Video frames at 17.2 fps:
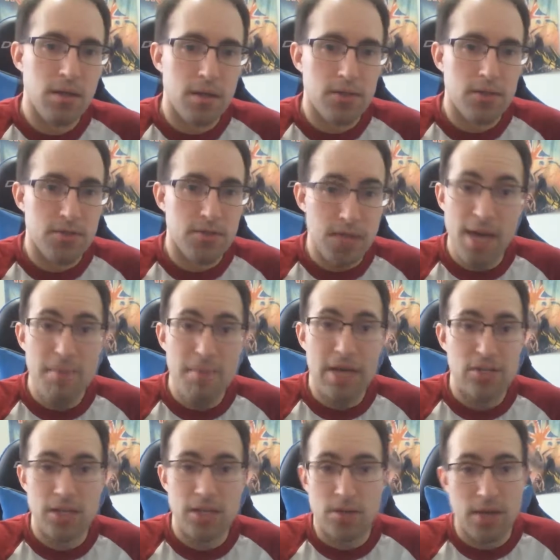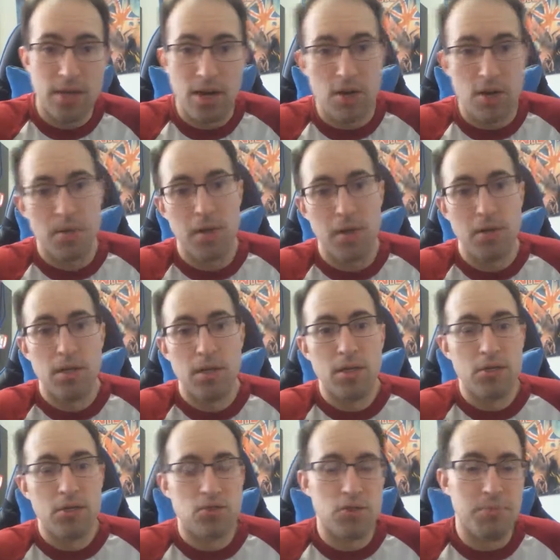So that match I don't care about.
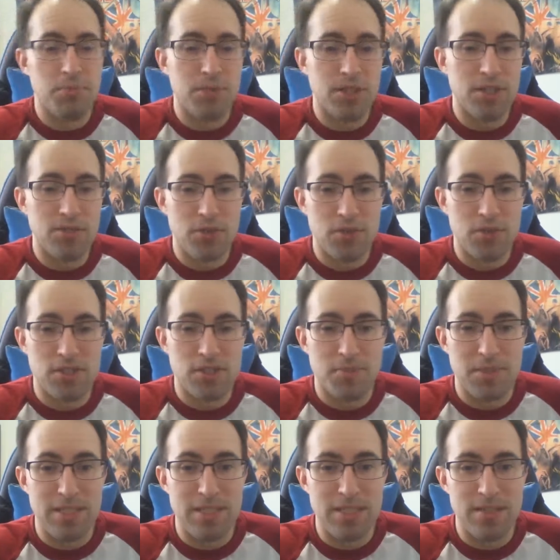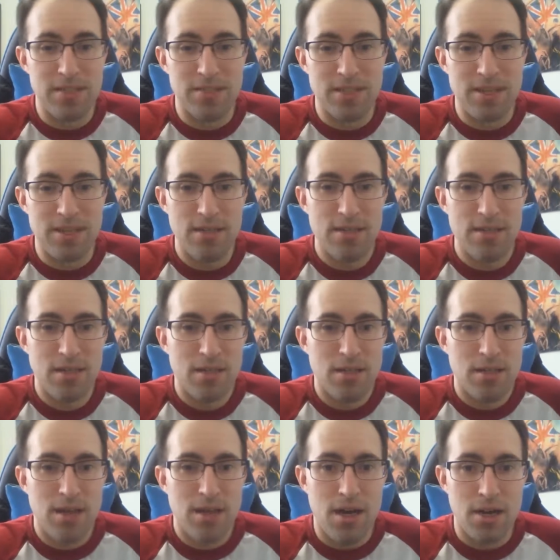Triple H versus Batista,
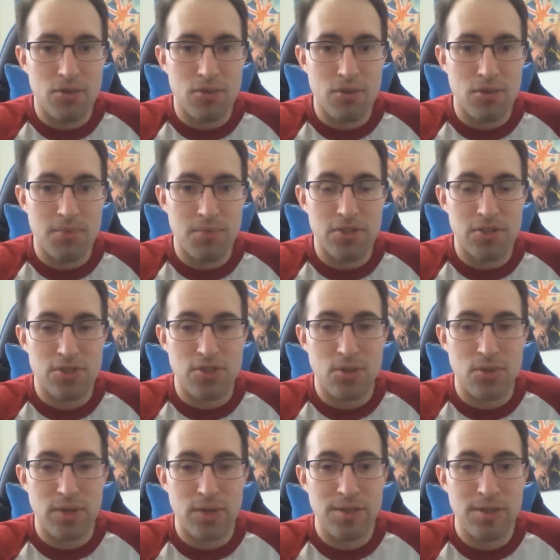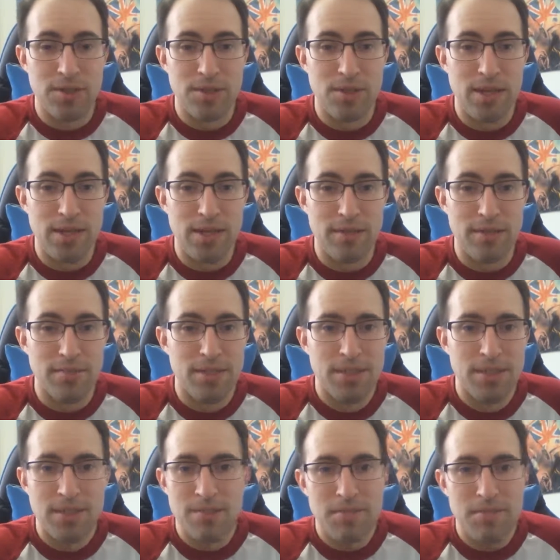Triple H's career on the line.
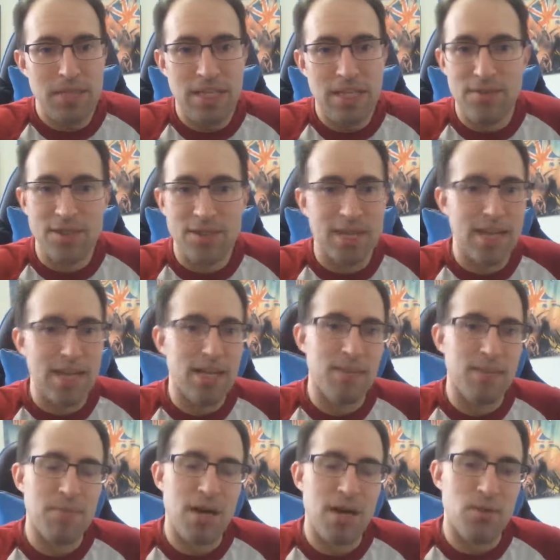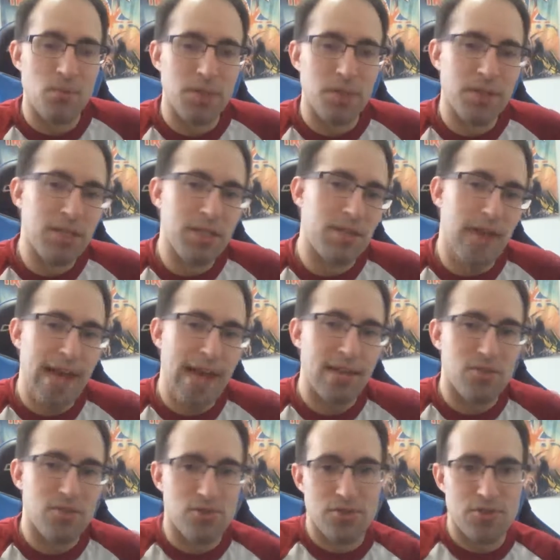Even then, I'm not really that
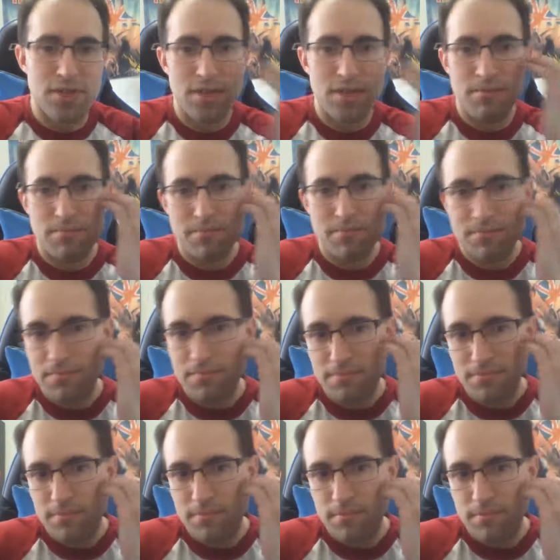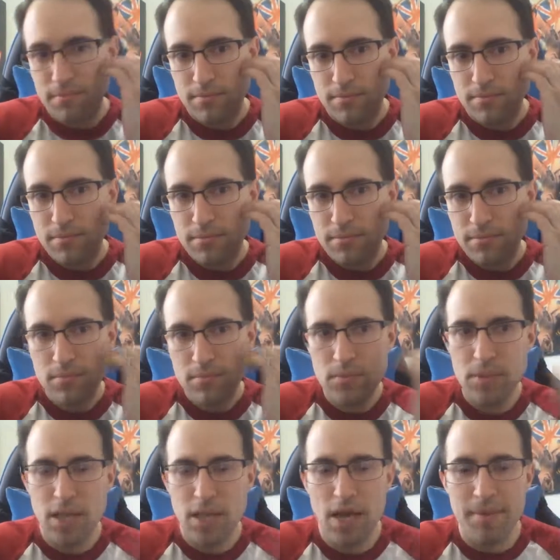interested.
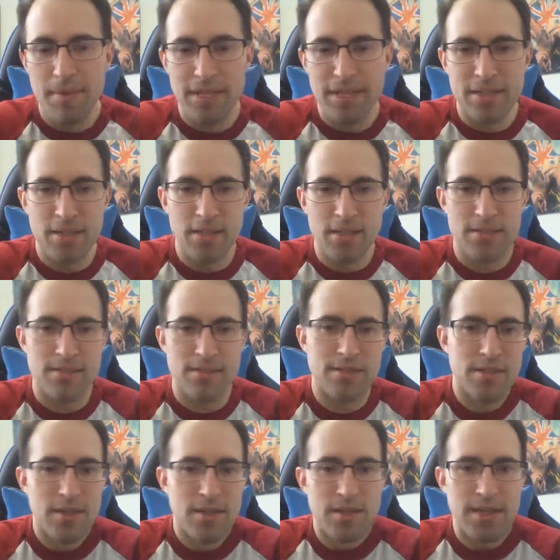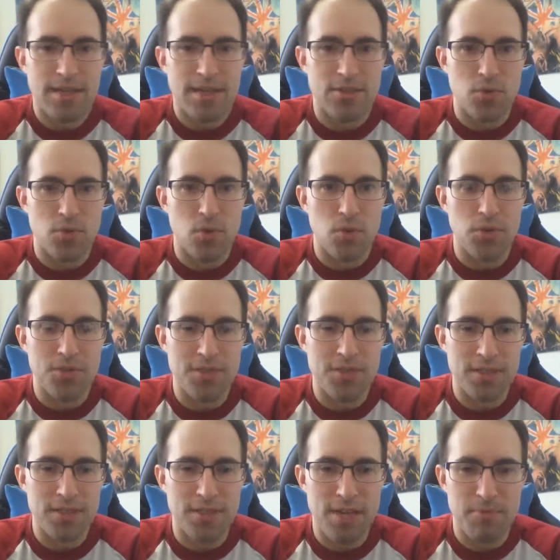I mean, it's cool to
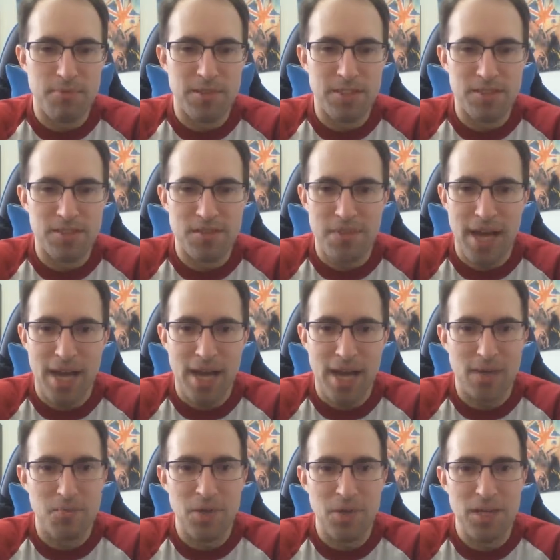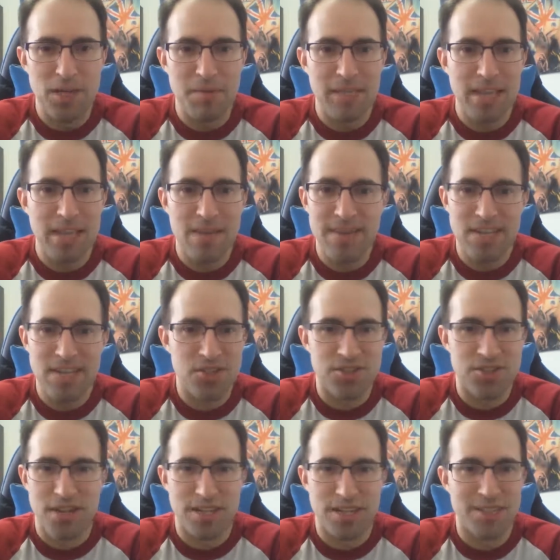see Dave Batista back, but I mean, that match
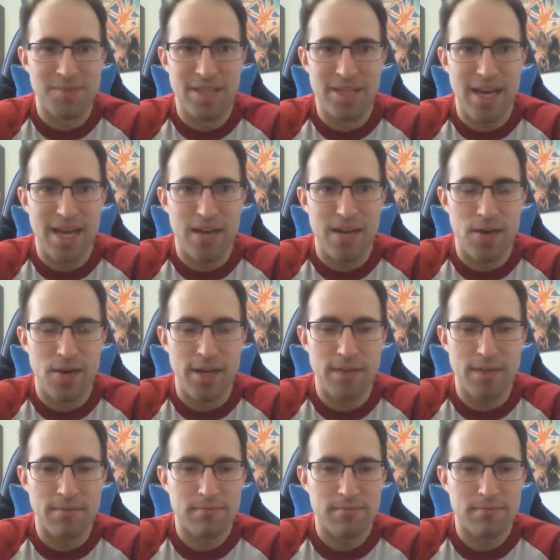is not going to be that great.